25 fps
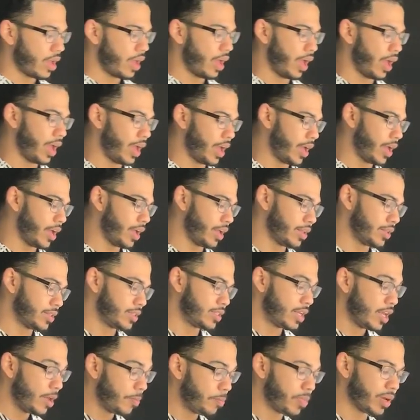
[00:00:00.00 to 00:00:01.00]
And
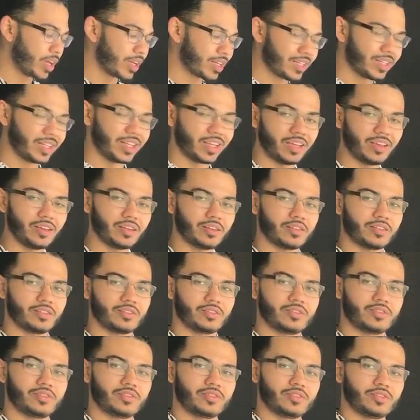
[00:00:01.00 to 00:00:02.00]
typically
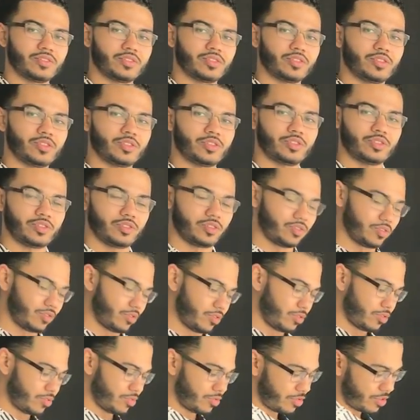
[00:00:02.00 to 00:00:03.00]

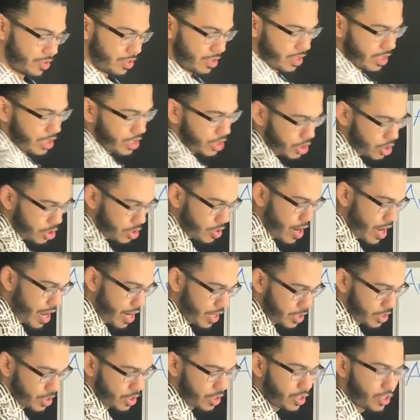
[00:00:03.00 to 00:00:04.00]
for this
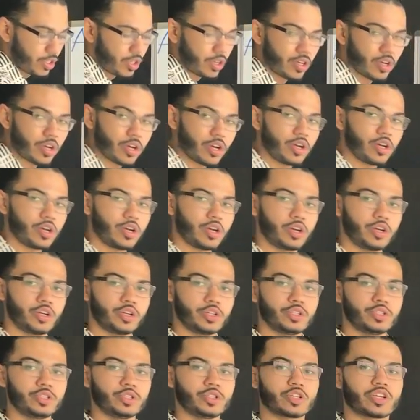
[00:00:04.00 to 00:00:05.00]
strategy,
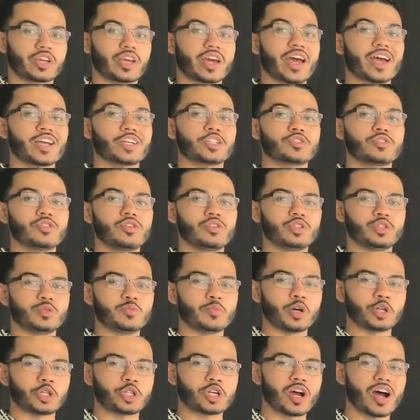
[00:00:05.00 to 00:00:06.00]
your cash flow is
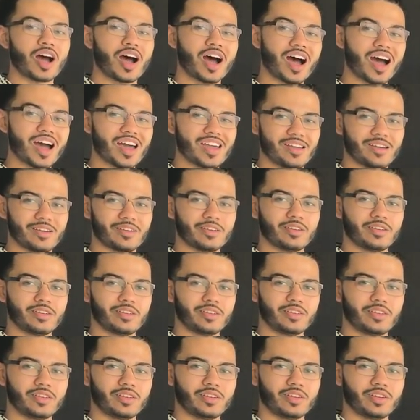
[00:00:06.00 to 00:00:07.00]
much higher,
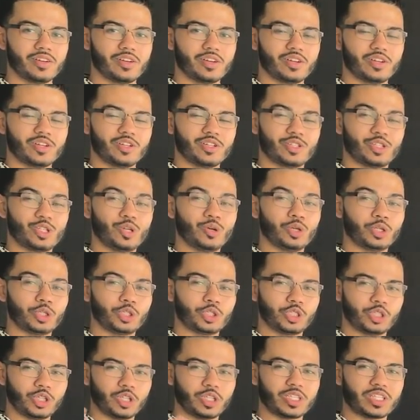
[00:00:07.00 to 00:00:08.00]
so it
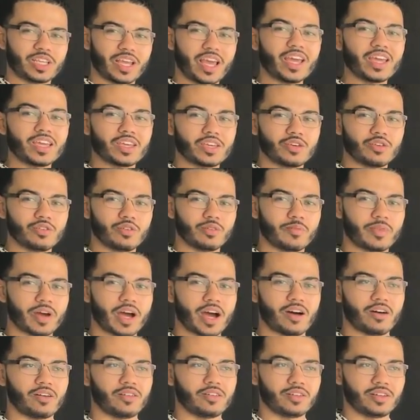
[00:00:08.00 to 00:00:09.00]
should take you
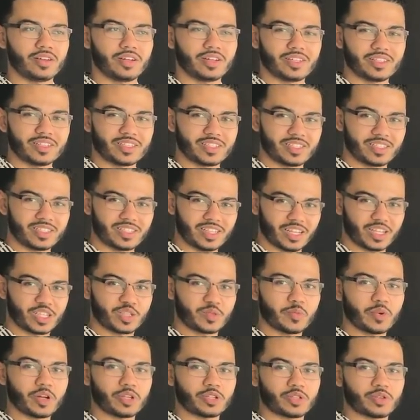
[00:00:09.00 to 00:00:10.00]
about
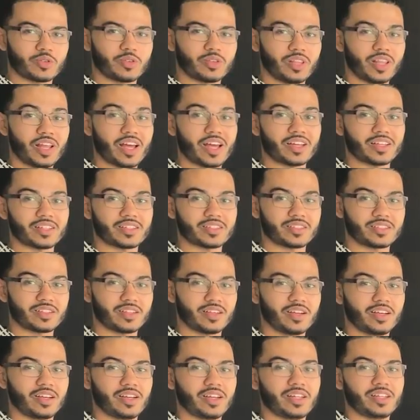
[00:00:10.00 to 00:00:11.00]
6 months or less
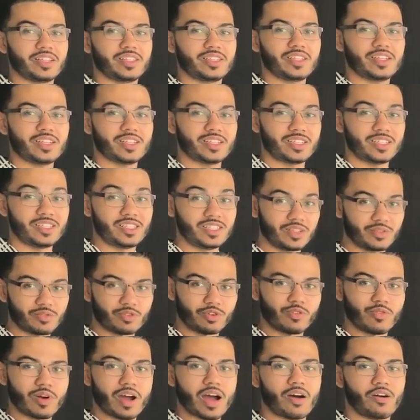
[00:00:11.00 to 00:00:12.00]
to
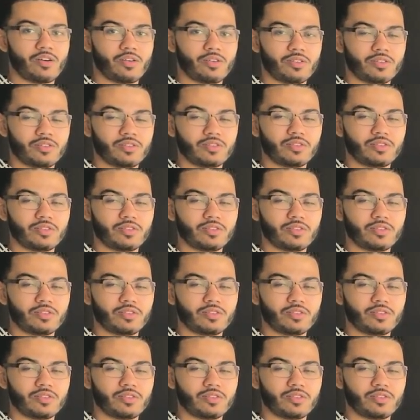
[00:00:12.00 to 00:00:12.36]
zero out